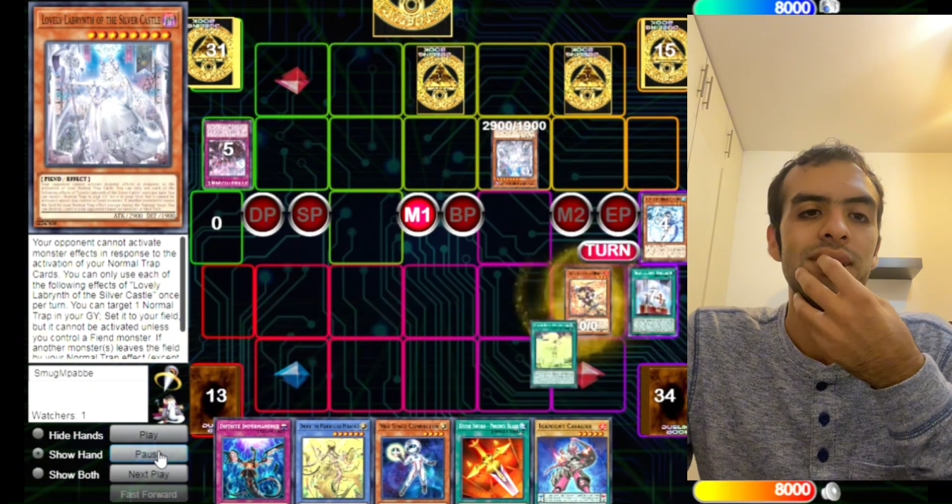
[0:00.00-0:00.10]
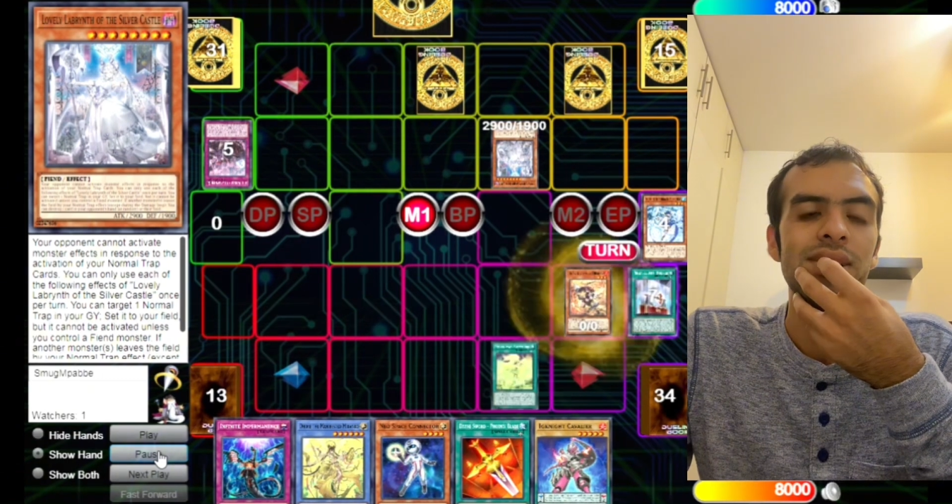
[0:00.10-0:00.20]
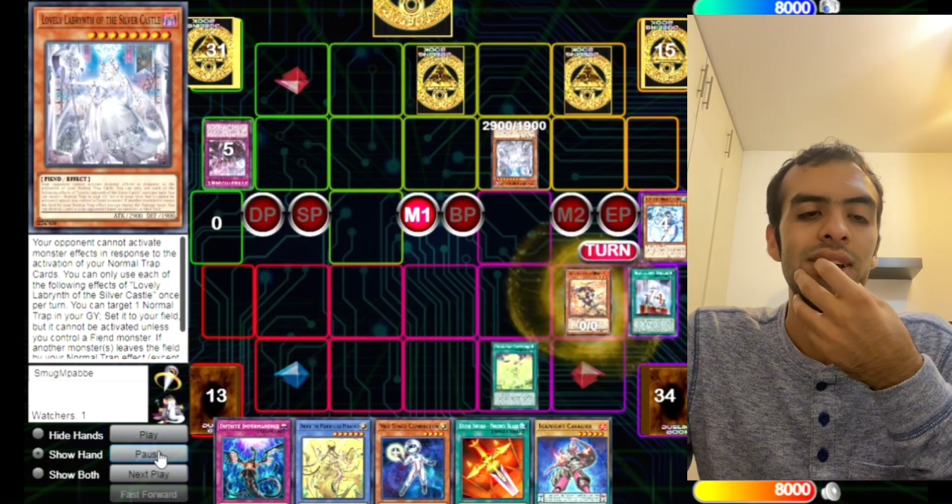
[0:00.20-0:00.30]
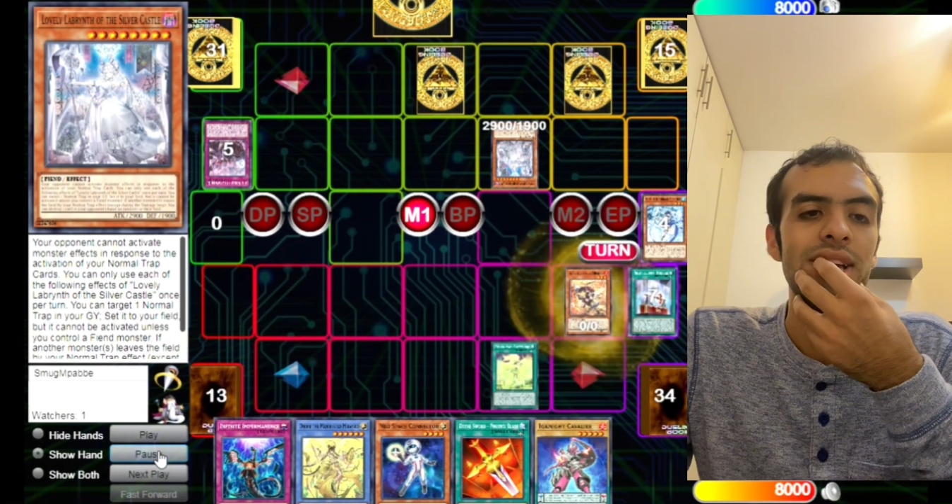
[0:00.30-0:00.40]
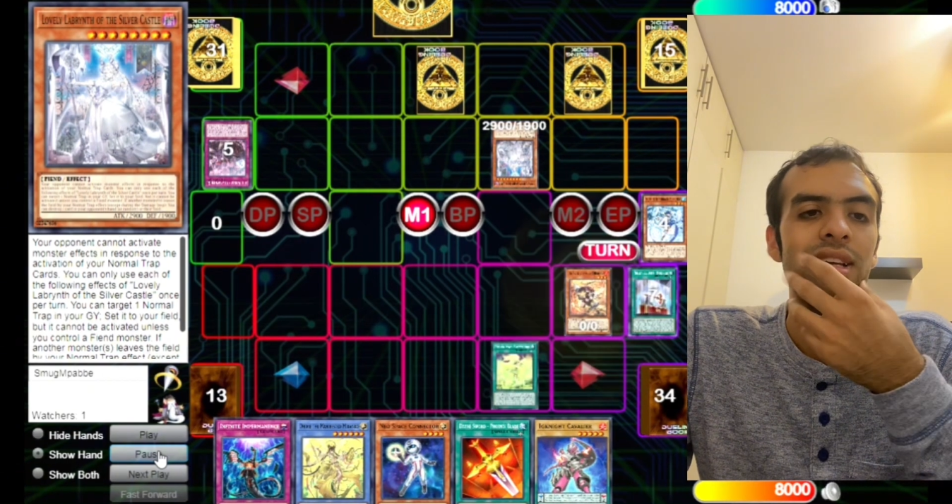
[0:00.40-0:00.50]

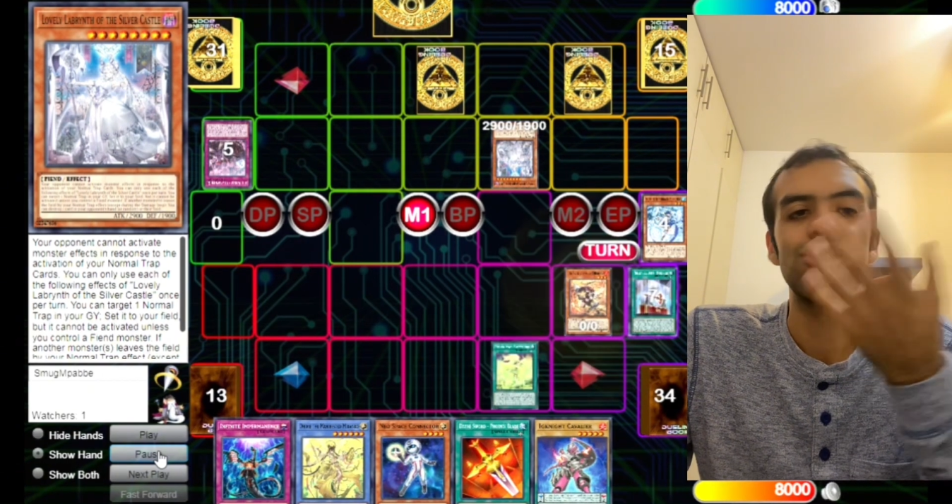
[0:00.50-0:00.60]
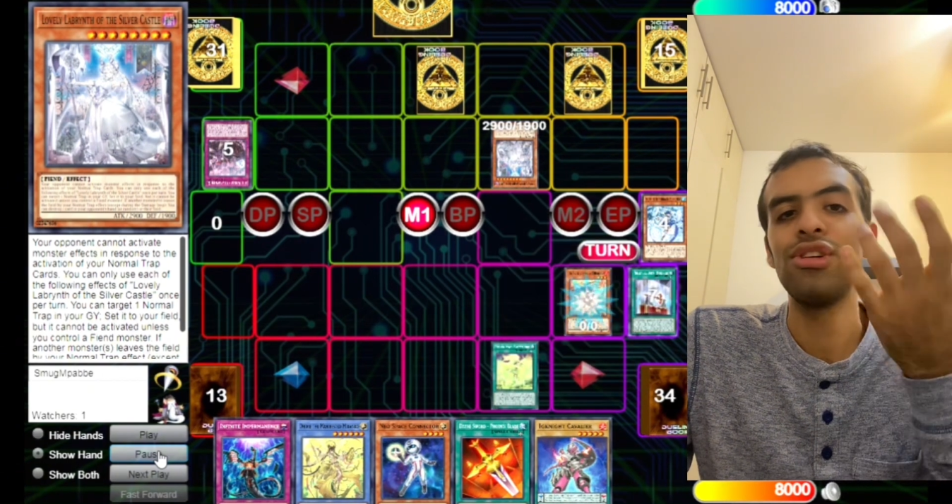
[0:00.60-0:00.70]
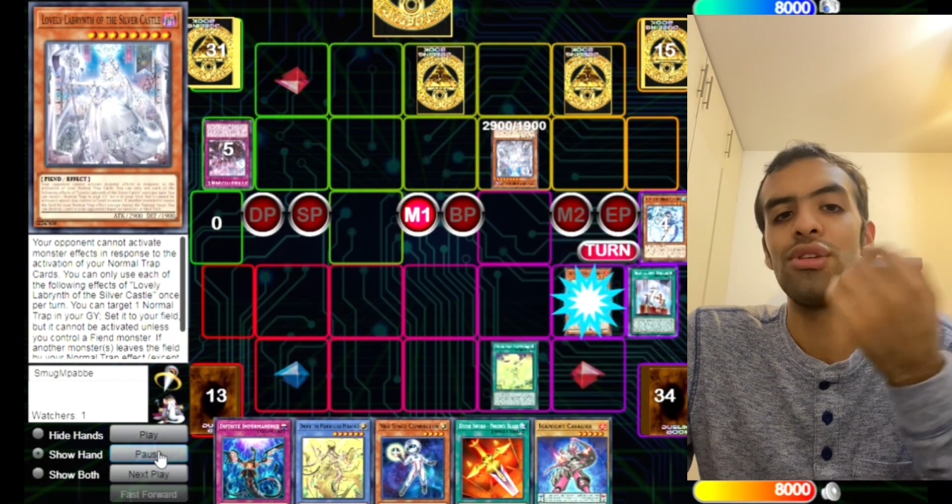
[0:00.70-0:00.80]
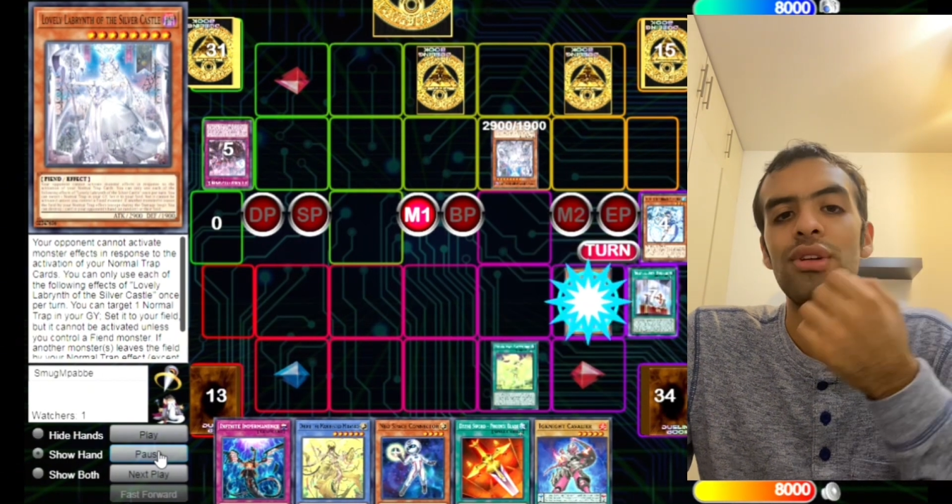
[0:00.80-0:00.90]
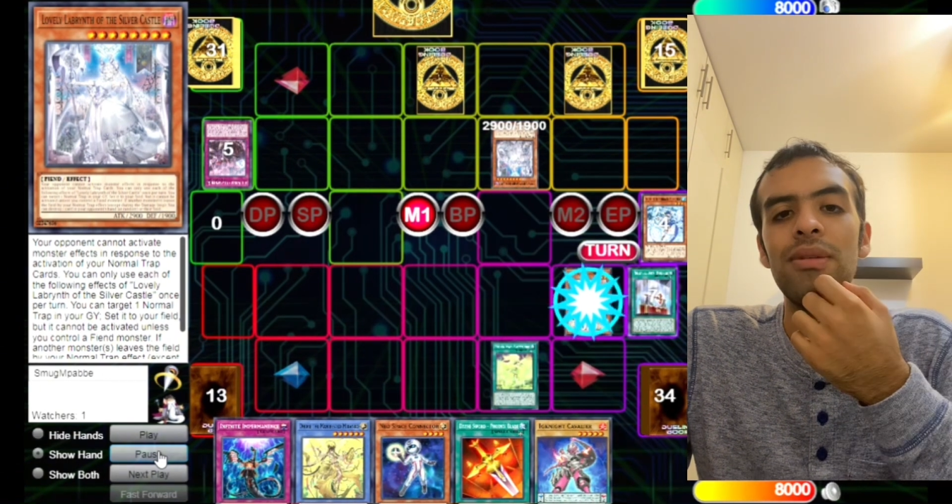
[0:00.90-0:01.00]
Okay,
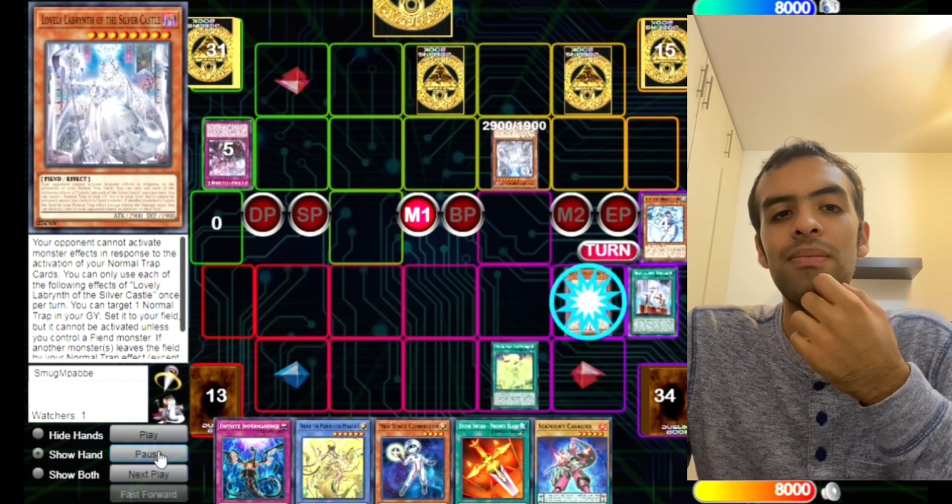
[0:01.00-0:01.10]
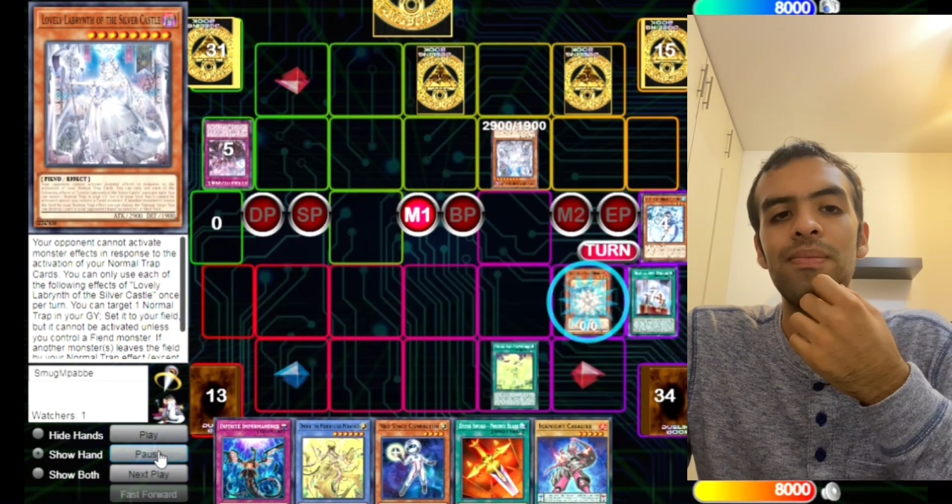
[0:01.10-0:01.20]
Shidori,